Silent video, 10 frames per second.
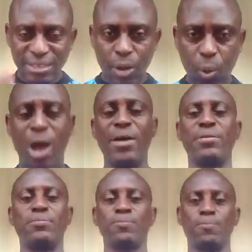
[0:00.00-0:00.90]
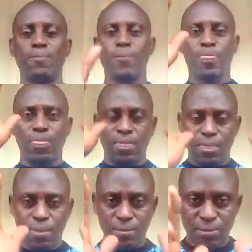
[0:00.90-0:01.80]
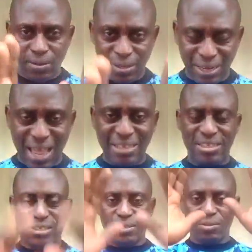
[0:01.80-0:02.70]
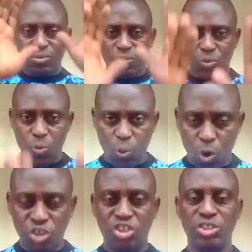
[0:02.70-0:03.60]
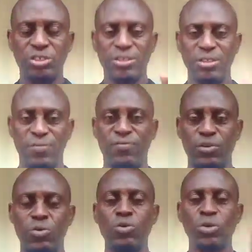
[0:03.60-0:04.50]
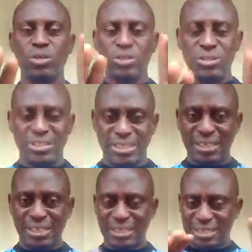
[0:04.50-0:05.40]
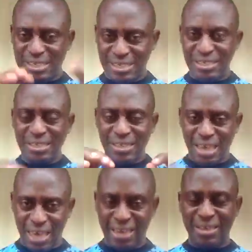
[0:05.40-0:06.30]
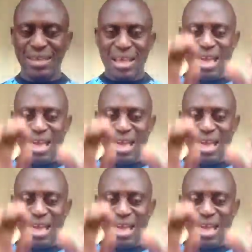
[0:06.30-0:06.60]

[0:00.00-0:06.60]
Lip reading: Day one. Relax. Watch the video till the end.